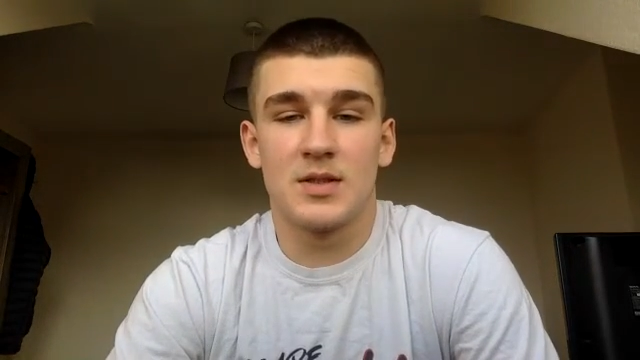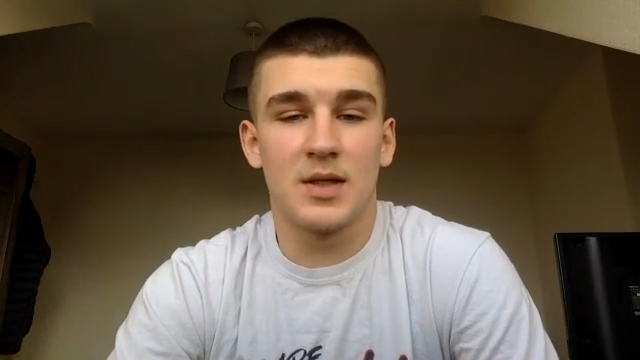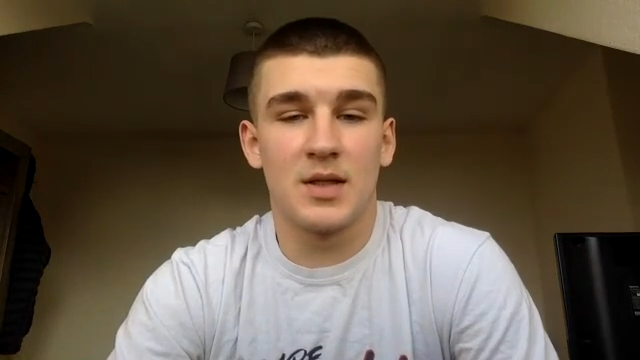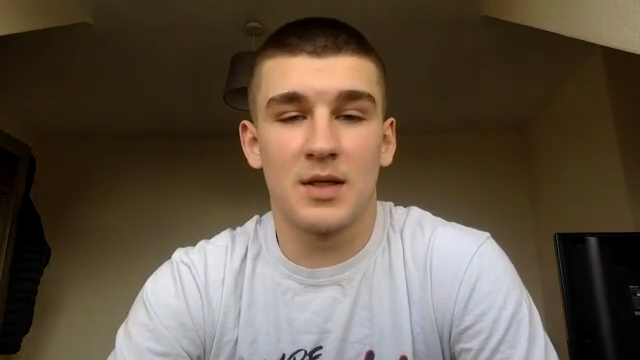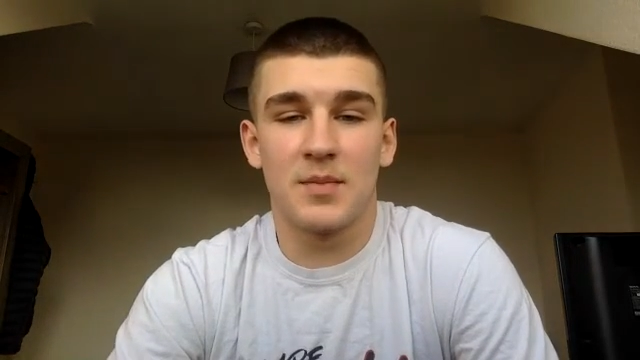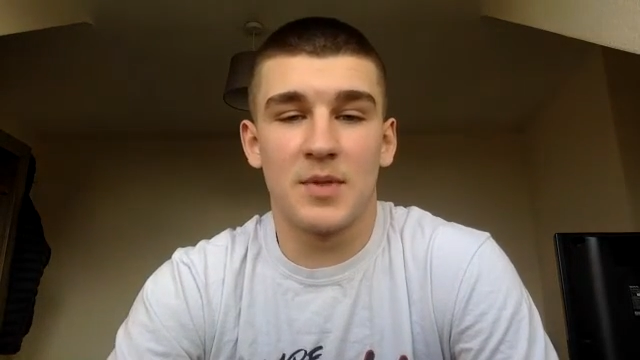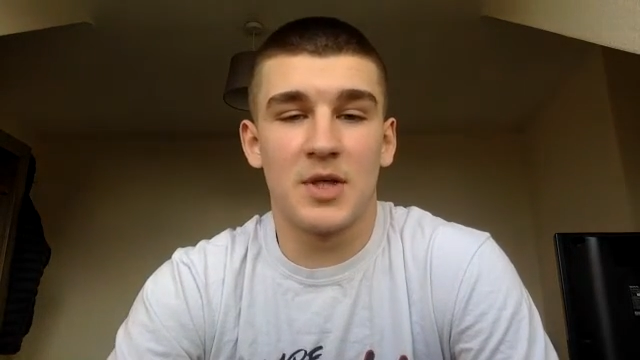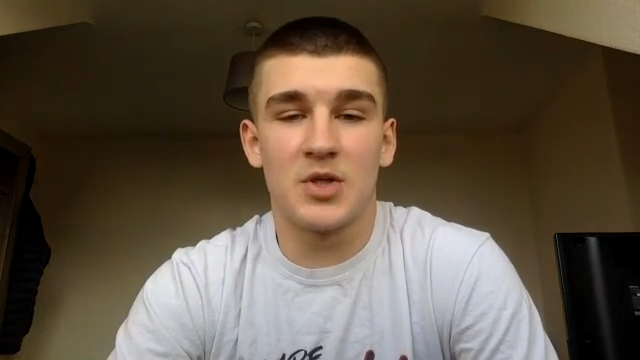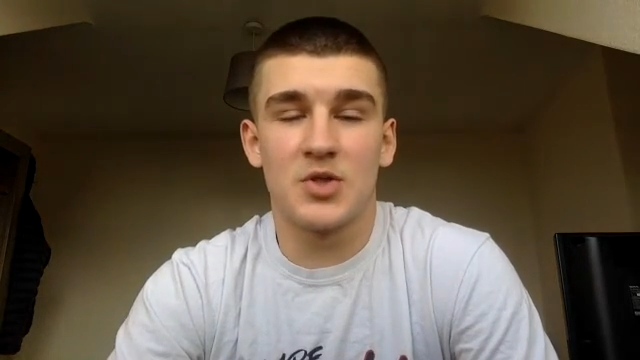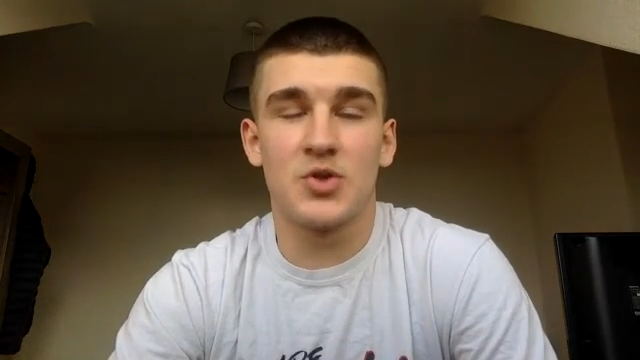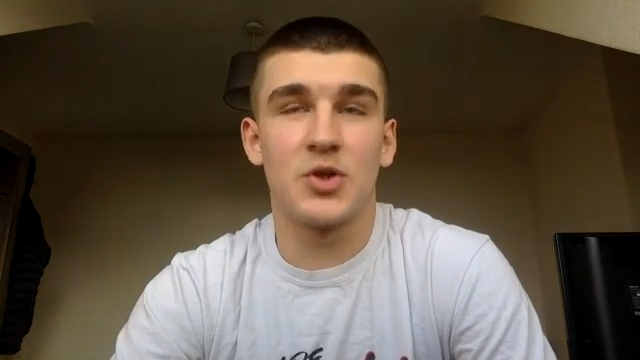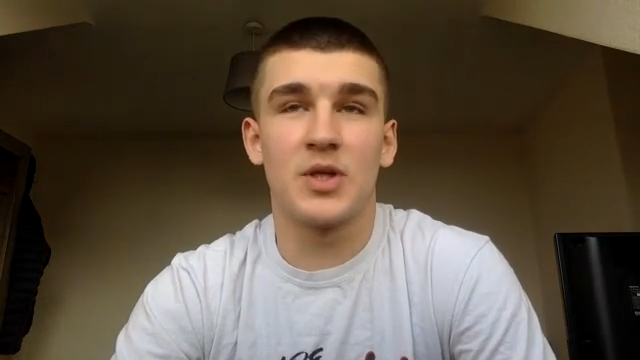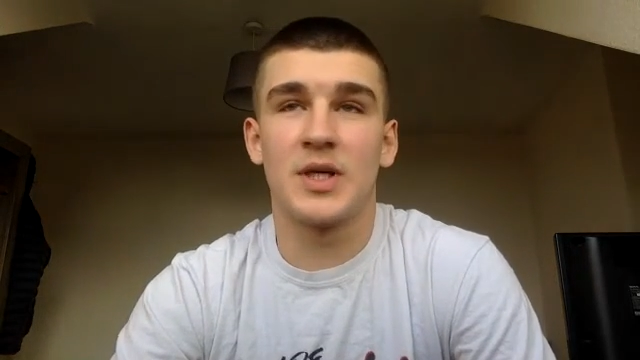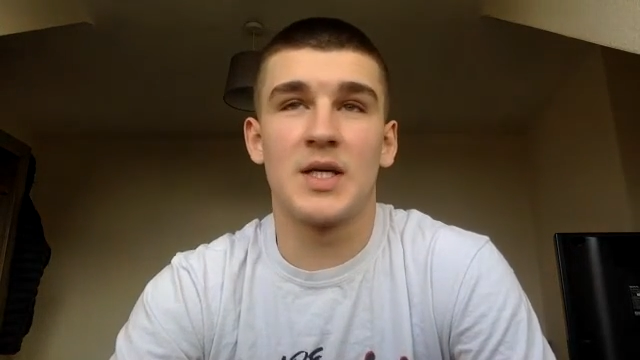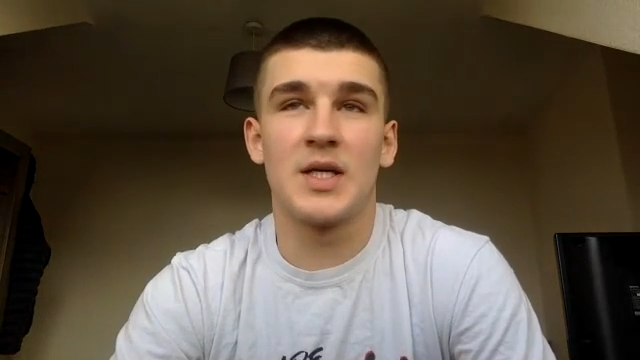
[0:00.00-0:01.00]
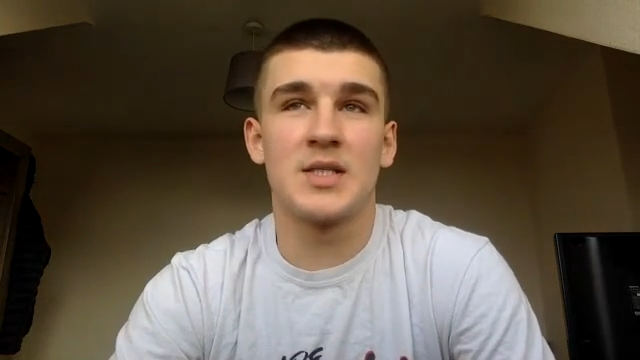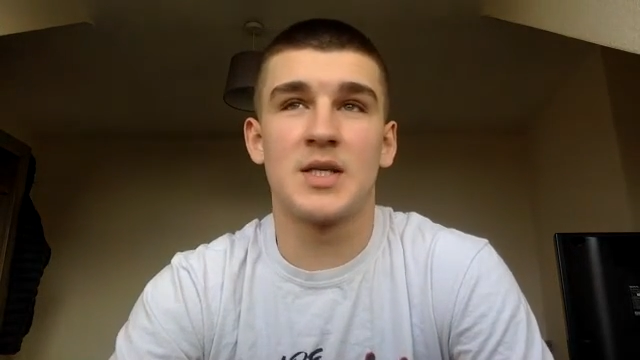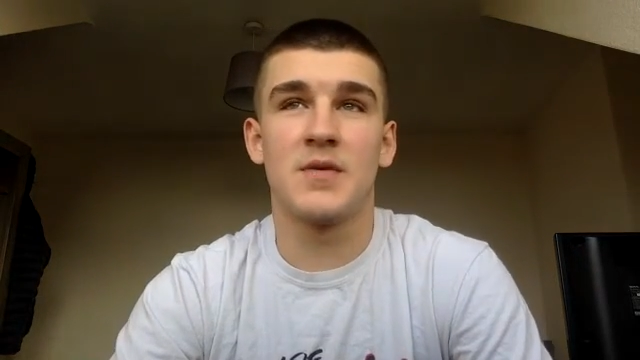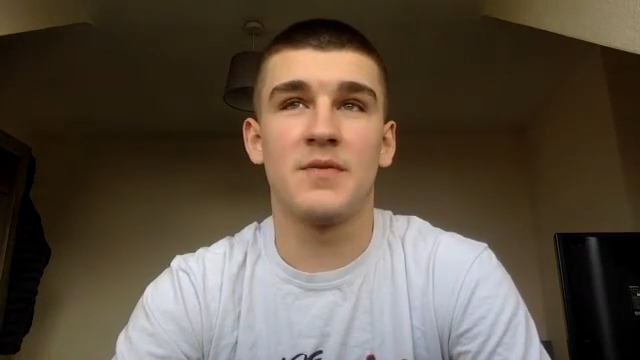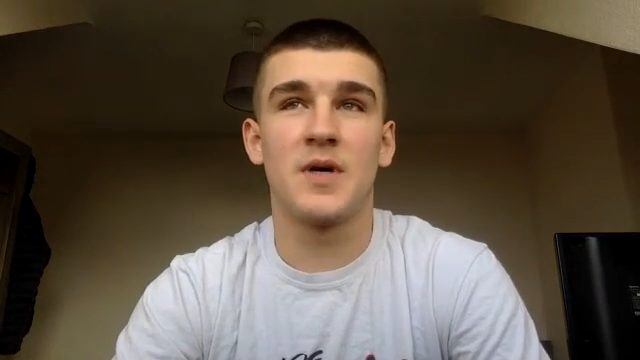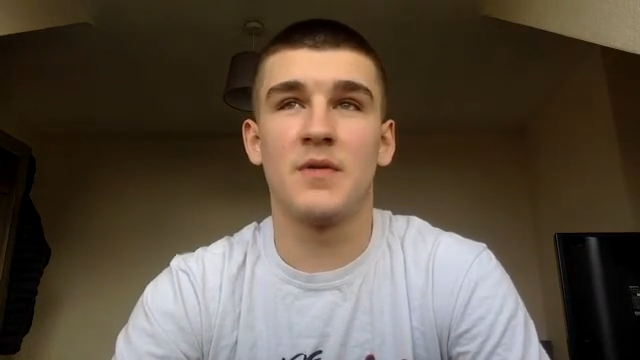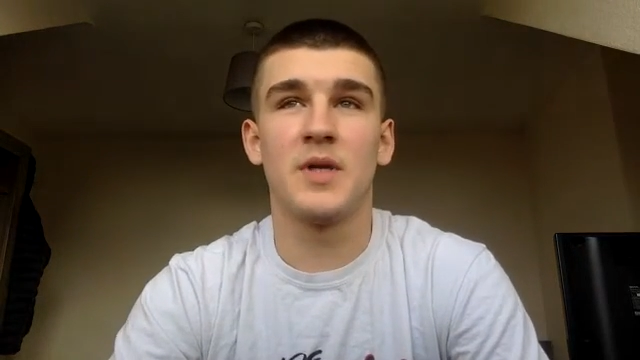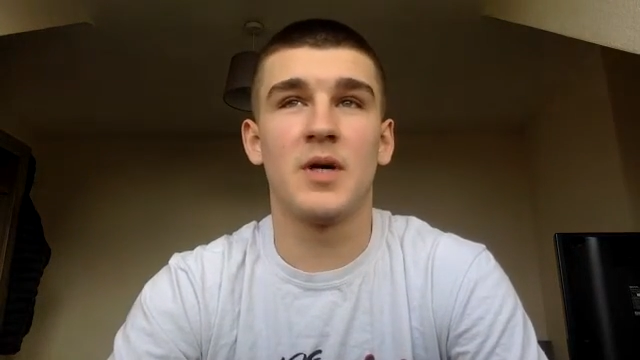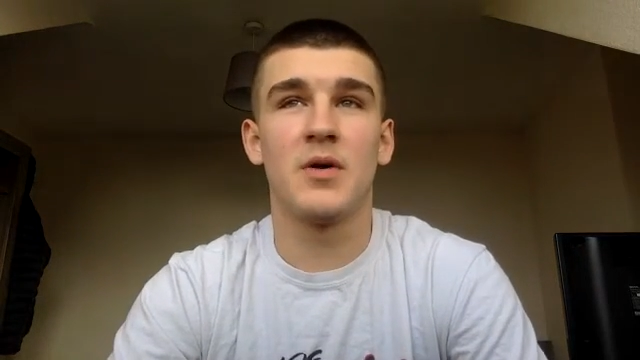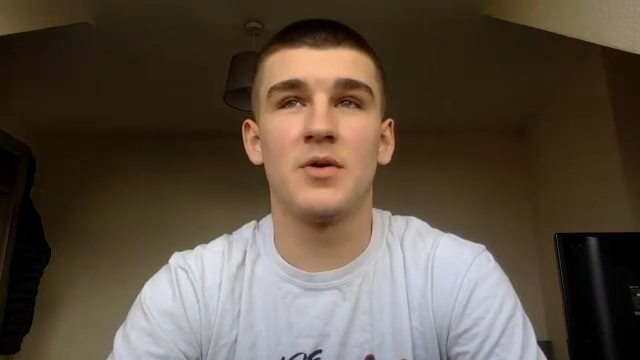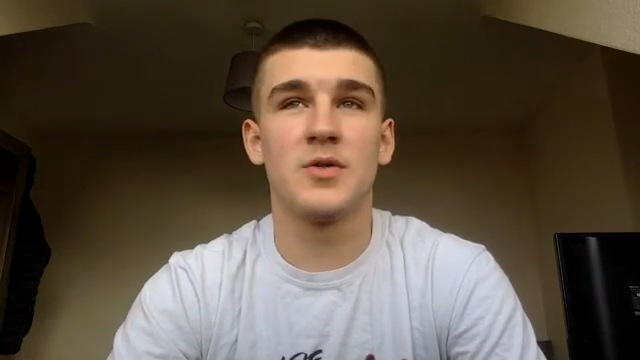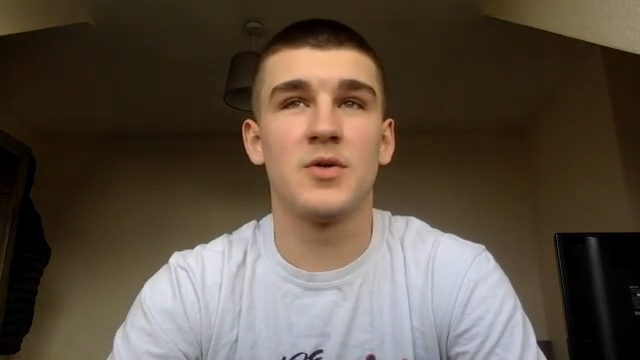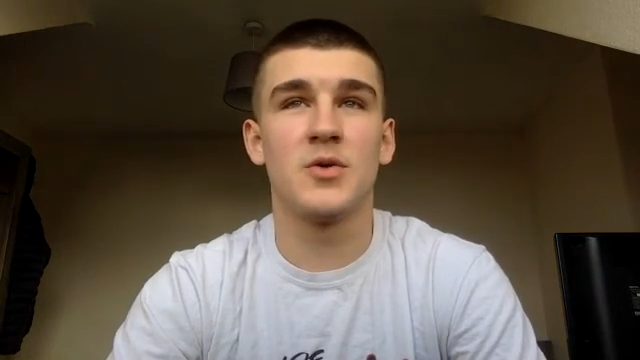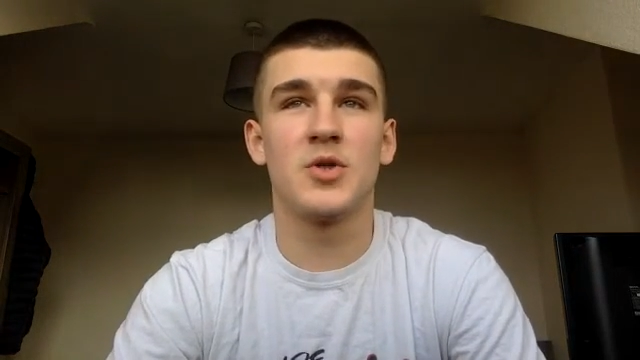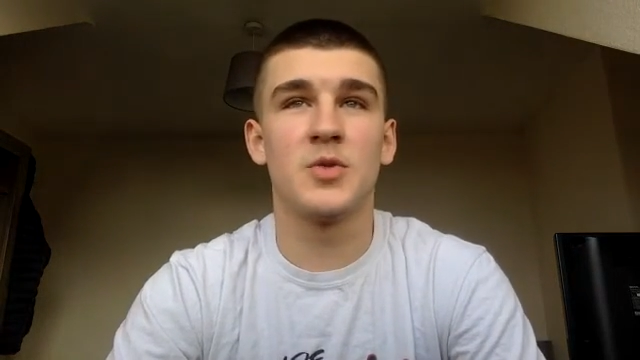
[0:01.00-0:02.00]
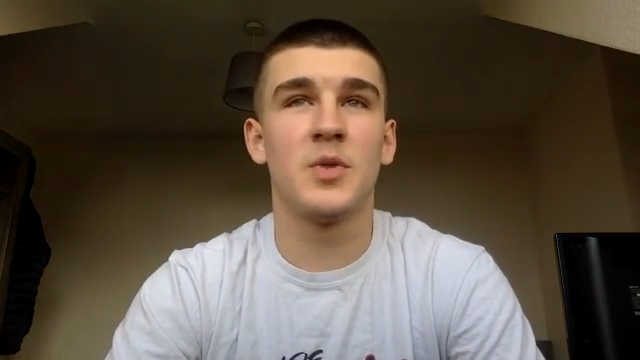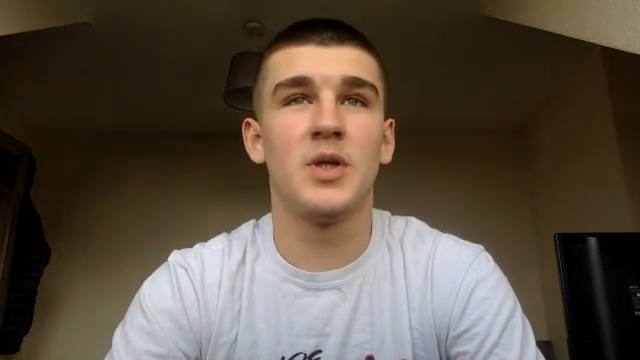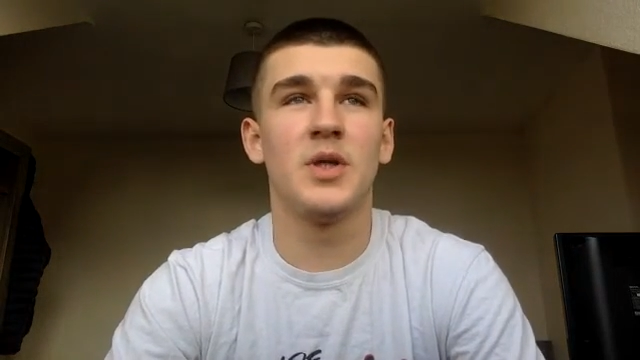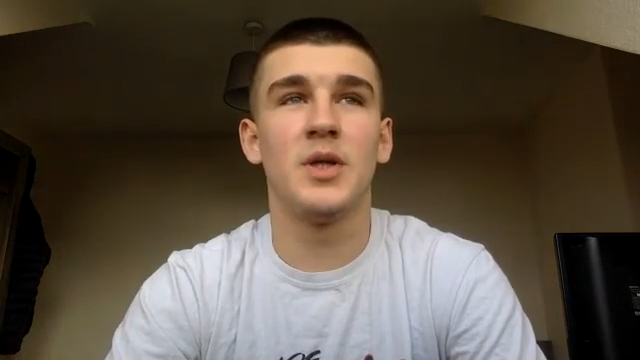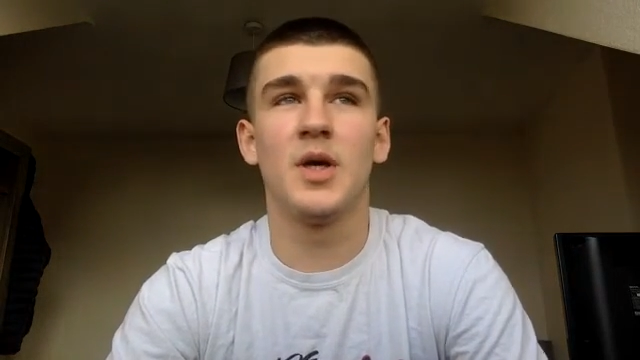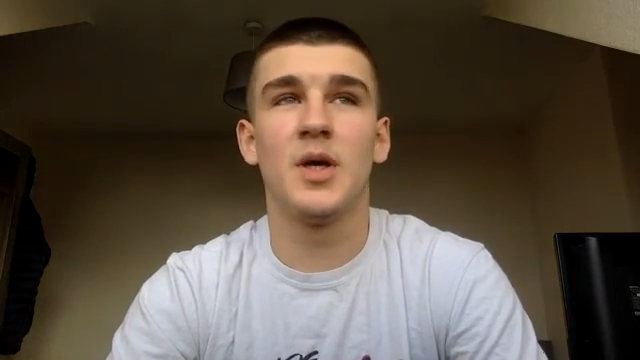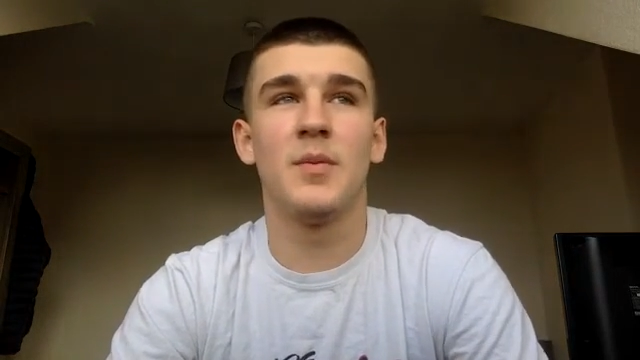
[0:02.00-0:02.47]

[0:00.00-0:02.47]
Like, making sure you get yourself out there on social media,